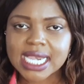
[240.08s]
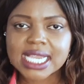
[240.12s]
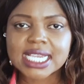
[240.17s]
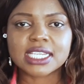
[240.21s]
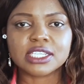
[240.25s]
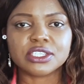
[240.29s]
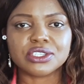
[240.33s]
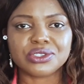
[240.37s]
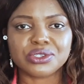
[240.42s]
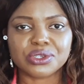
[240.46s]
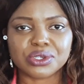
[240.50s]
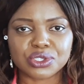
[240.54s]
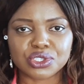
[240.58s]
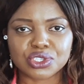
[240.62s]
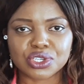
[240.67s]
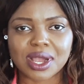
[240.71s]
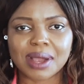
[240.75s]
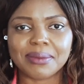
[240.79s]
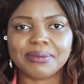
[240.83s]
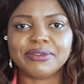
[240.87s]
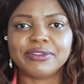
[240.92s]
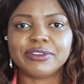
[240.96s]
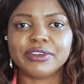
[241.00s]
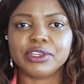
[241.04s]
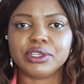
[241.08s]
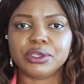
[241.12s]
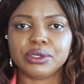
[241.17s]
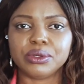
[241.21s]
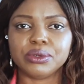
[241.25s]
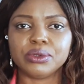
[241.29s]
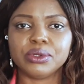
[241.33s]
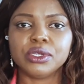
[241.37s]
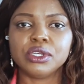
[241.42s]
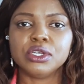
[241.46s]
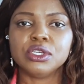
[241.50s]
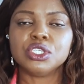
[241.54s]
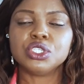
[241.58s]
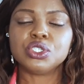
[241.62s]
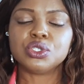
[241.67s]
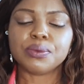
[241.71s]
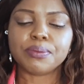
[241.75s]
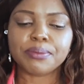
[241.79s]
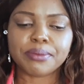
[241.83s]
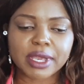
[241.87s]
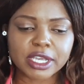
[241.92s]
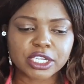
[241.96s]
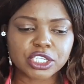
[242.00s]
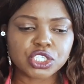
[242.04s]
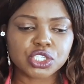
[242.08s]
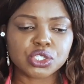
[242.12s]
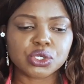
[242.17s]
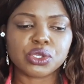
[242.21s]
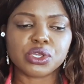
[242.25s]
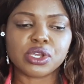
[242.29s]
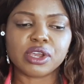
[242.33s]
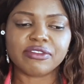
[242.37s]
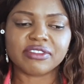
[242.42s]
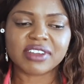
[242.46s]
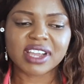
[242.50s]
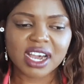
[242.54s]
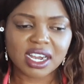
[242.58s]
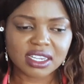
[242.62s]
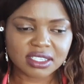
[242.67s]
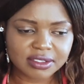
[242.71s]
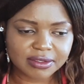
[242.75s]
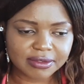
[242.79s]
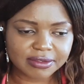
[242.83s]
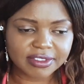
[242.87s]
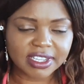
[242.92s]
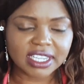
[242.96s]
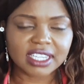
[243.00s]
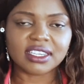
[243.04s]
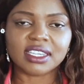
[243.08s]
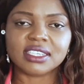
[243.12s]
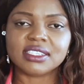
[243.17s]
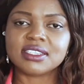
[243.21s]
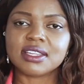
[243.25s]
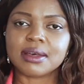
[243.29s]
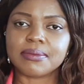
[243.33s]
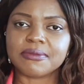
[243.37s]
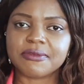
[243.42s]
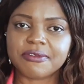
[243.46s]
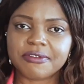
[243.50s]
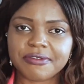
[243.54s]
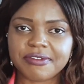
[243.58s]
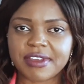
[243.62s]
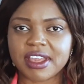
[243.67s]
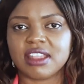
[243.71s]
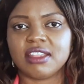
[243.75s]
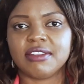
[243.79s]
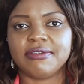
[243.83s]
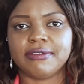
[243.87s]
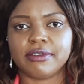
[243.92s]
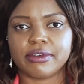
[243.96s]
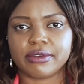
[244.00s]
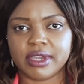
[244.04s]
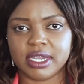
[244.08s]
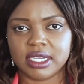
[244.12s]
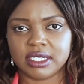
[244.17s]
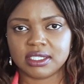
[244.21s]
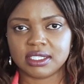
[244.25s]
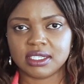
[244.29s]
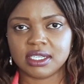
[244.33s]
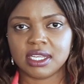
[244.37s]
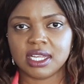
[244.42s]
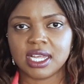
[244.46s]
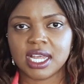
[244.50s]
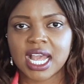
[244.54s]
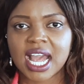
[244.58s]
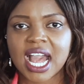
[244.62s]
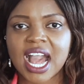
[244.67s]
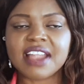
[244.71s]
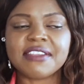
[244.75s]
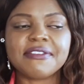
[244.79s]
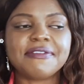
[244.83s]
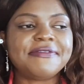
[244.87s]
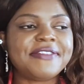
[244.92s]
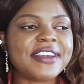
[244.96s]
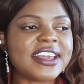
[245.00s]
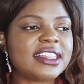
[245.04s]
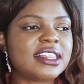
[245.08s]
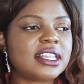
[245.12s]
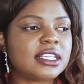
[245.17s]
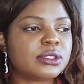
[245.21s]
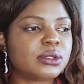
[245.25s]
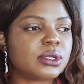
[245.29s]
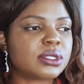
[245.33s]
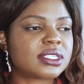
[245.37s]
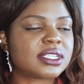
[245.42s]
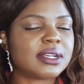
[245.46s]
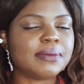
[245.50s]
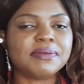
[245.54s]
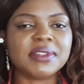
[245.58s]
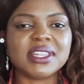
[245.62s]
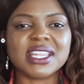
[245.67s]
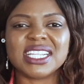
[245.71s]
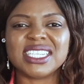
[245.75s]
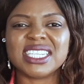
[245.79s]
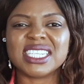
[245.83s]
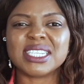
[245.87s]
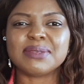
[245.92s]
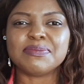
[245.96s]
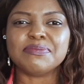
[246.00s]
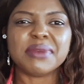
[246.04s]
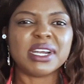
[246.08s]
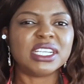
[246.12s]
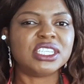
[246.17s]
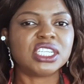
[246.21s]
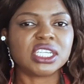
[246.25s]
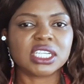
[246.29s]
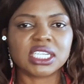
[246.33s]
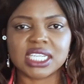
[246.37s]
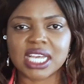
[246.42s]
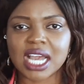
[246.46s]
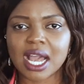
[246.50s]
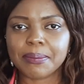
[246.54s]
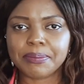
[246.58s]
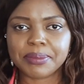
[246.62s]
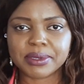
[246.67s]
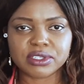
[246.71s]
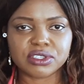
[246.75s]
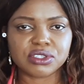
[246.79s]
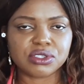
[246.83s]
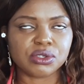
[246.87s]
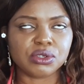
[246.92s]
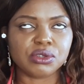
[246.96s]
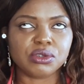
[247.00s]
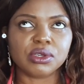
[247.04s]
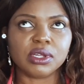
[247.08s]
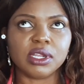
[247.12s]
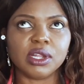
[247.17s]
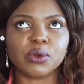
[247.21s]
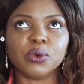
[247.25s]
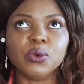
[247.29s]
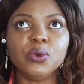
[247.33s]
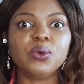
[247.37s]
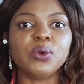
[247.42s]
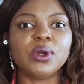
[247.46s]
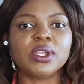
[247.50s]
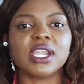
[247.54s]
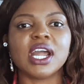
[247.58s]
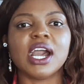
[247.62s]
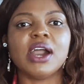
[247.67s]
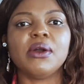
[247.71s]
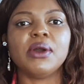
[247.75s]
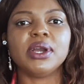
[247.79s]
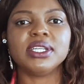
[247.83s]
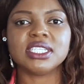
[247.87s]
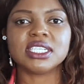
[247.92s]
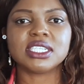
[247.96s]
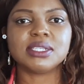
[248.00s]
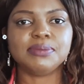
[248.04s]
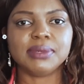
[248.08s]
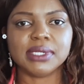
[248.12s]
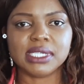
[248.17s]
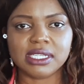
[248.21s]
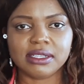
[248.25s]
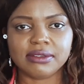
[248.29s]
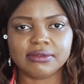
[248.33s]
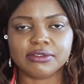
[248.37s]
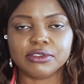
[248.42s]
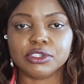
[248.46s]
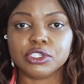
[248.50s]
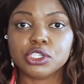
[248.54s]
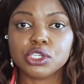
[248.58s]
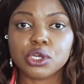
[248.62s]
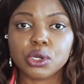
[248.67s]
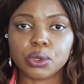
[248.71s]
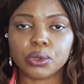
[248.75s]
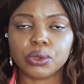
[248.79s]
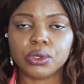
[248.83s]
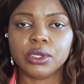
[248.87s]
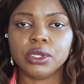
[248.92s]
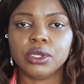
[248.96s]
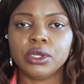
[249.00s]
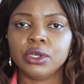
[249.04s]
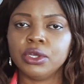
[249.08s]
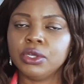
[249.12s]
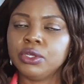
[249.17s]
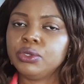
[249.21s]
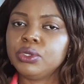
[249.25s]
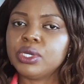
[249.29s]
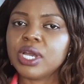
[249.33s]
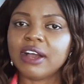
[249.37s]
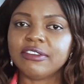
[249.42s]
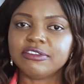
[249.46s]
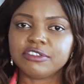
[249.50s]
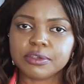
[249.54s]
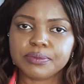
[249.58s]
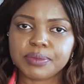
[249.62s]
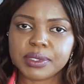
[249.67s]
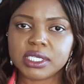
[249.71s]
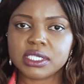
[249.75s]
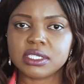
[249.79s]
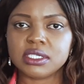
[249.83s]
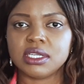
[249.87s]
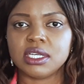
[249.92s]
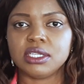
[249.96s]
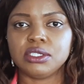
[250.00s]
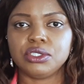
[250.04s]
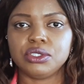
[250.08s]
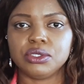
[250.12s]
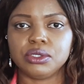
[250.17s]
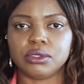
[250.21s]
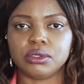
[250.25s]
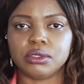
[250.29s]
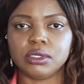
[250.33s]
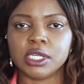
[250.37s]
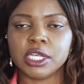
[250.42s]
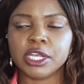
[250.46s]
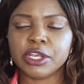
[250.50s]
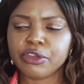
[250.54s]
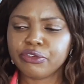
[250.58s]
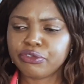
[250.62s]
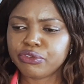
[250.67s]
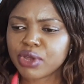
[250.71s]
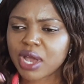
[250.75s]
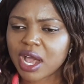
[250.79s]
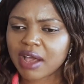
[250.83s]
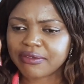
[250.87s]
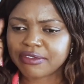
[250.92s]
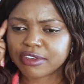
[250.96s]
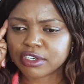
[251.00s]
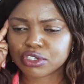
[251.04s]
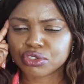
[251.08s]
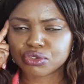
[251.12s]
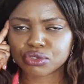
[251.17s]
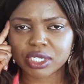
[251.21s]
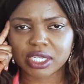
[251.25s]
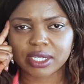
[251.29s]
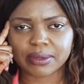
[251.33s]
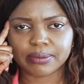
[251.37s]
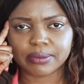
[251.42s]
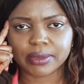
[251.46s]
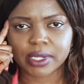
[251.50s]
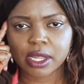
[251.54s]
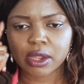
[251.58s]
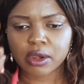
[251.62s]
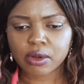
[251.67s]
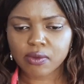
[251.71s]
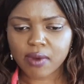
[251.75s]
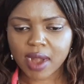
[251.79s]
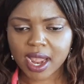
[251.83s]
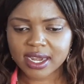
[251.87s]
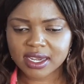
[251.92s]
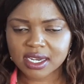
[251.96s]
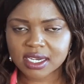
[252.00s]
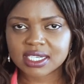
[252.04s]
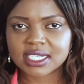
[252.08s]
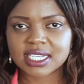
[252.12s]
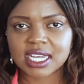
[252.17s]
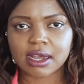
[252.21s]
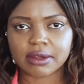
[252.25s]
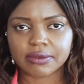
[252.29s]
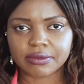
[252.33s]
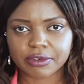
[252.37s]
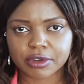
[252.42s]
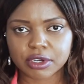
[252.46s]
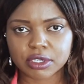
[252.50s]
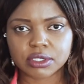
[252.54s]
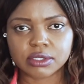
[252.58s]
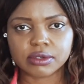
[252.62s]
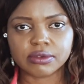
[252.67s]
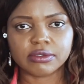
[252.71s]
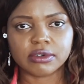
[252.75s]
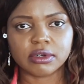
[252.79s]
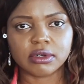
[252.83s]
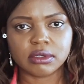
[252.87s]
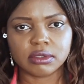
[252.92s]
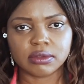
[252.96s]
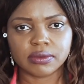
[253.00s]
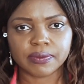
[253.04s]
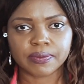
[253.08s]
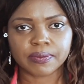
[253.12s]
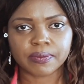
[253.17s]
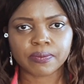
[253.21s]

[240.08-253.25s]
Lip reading: it is your job for you to make sure you have cultivated some faith for it. And faith is not something that just magically happens to you. You're like, oh, now I just believe. No, you have to be intentional. If you have a dream, write it down, first of all.